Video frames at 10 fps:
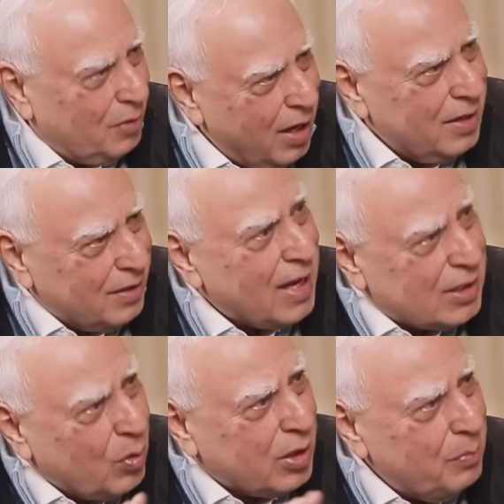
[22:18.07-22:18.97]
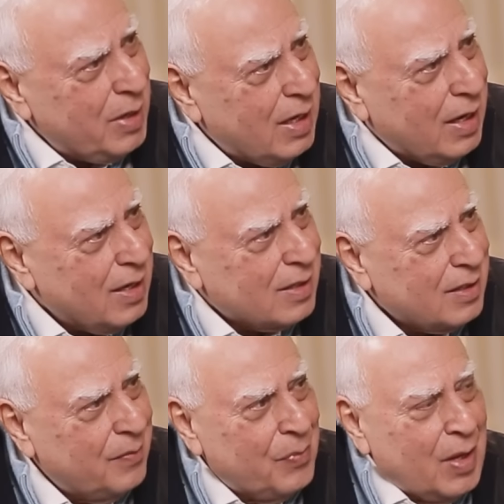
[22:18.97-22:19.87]
right? That's what the meaning
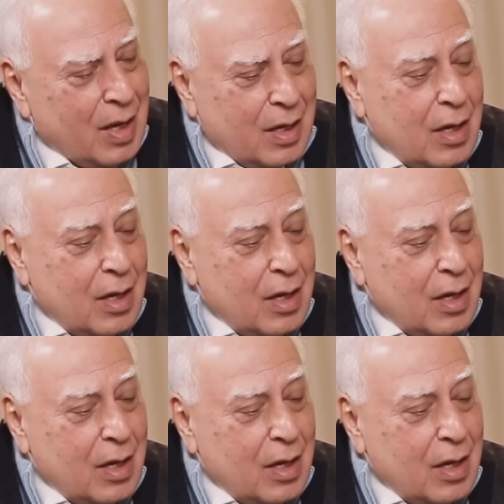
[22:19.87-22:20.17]
is. Correct.